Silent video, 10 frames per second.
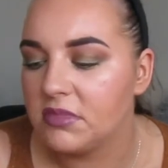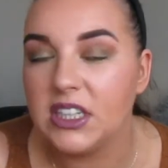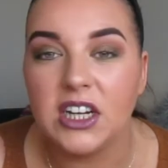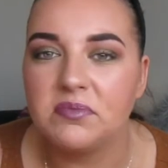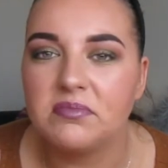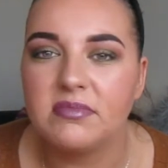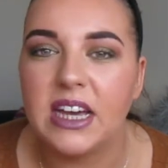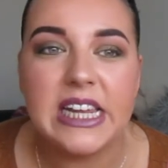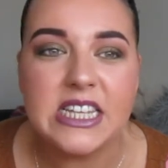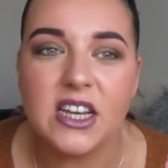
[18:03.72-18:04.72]
No.
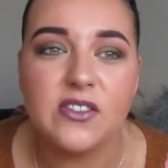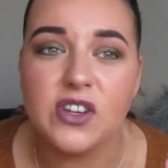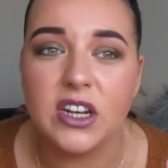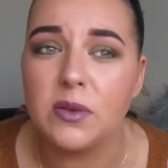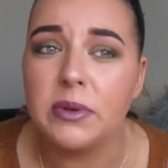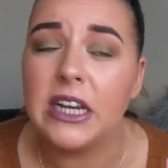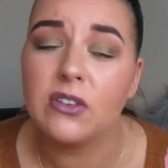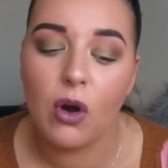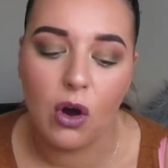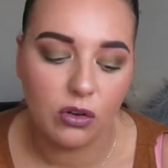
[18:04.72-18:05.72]
Unless I've done it completely
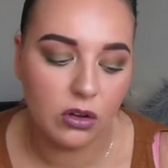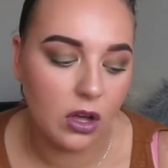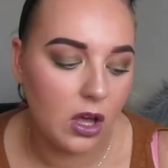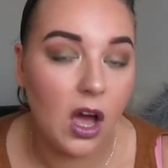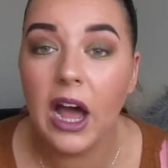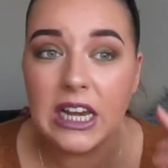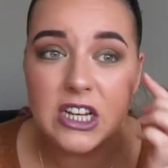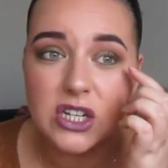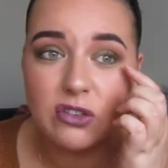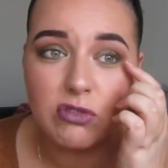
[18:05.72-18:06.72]
wrong. I
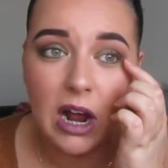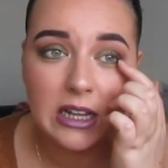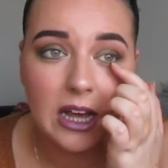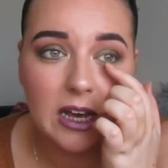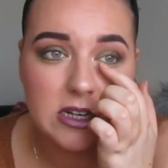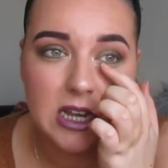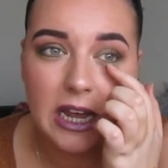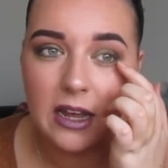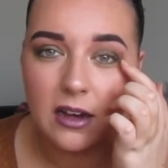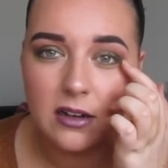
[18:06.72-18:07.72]
literally ran that under
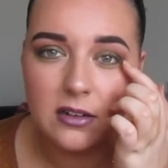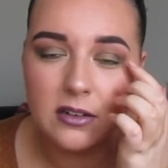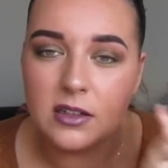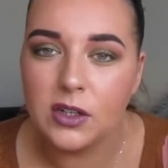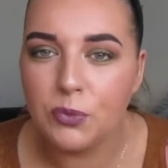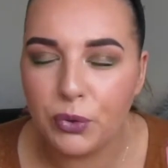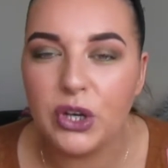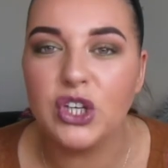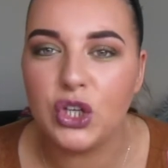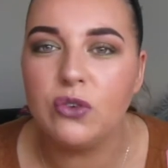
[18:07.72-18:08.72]
here, put
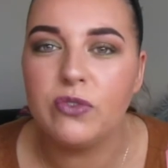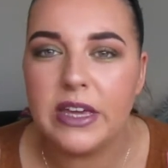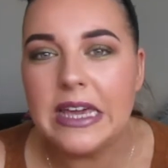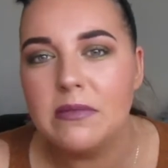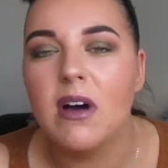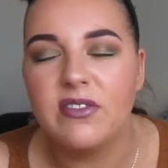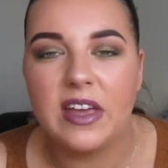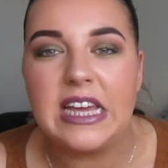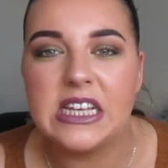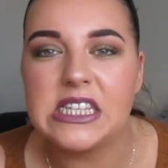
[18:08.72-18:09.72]
a UV in my
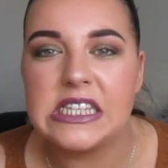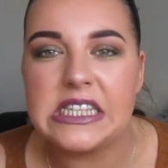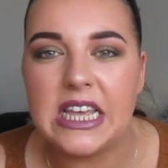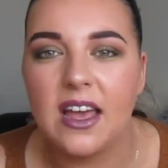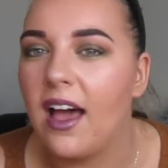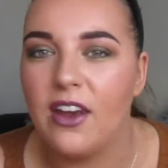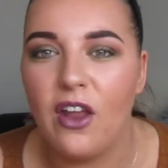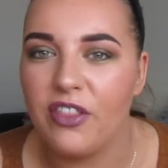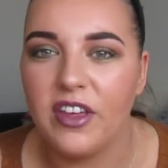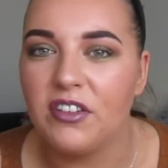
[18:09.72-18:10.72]
face, and
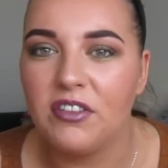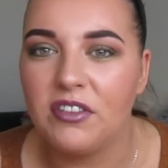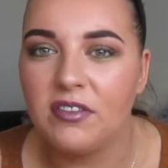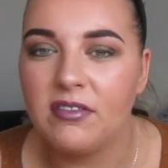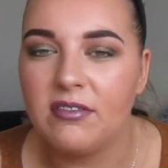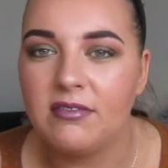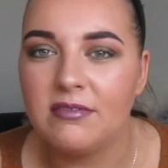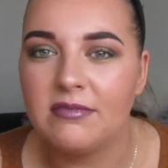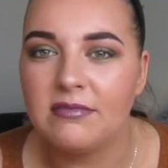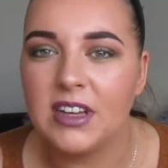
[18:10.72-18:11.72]
nothing.
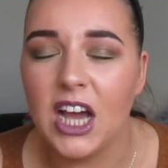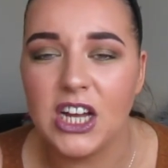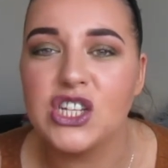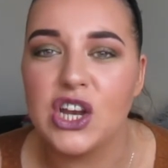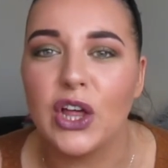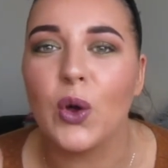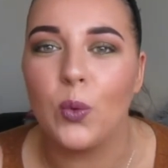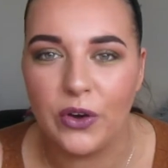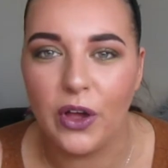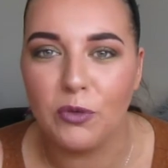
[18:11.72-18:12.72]
I just look like a
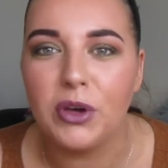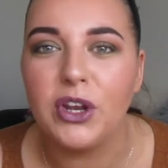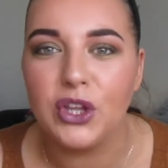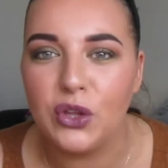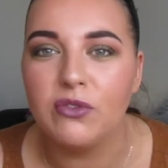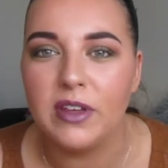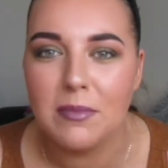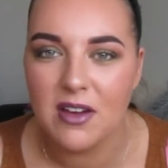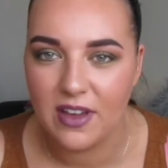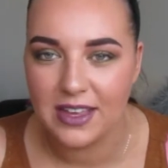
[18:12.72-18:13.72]
weirdo putting UV in
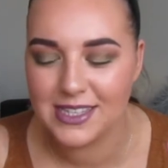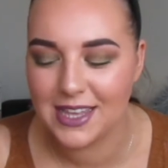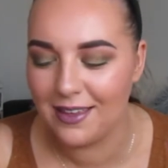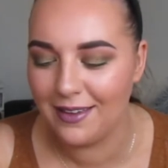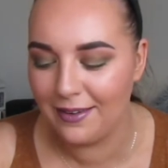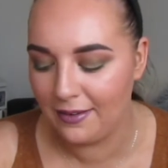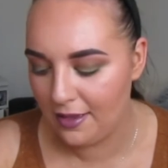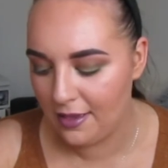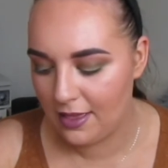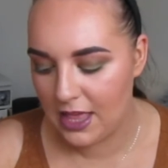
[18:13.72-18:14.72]
my face.
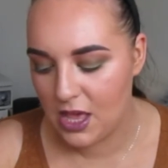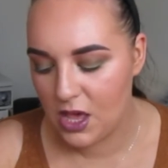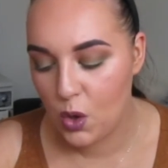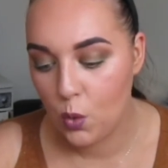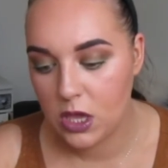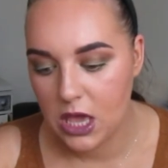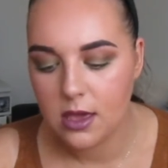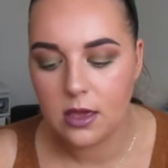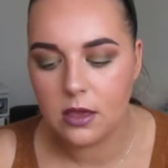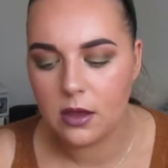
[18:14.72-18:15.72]

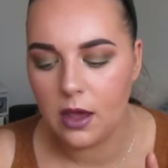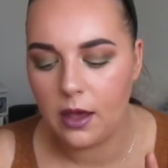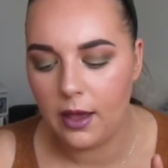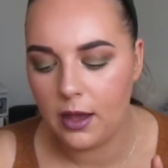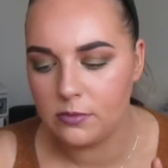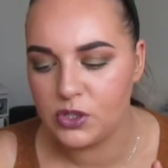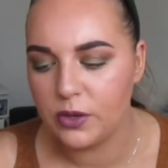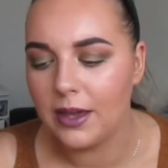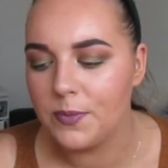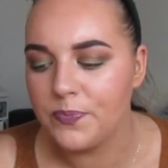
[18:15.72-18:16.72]
Okay, so
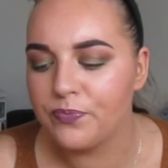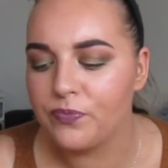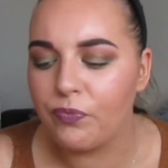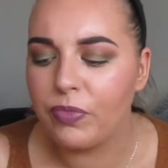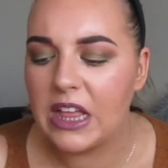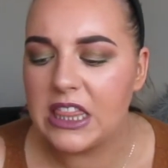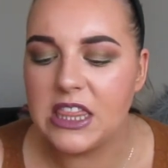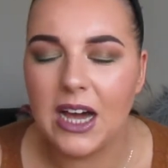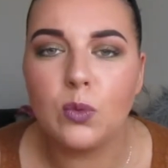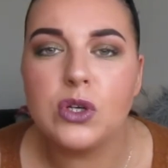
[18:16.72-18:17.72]
yeah,
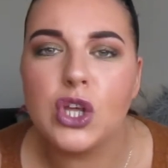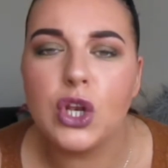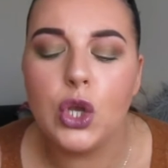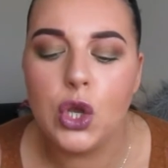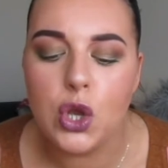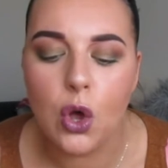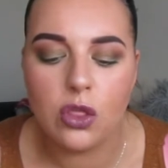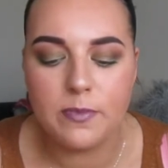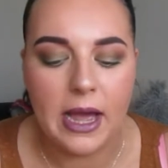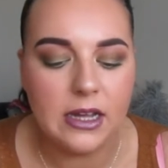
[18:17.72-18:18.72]
that was not
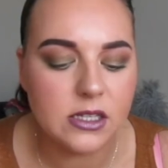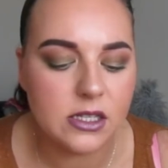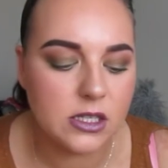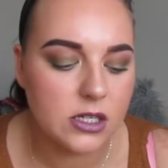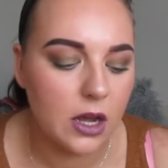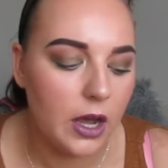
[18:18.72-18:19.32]
the best.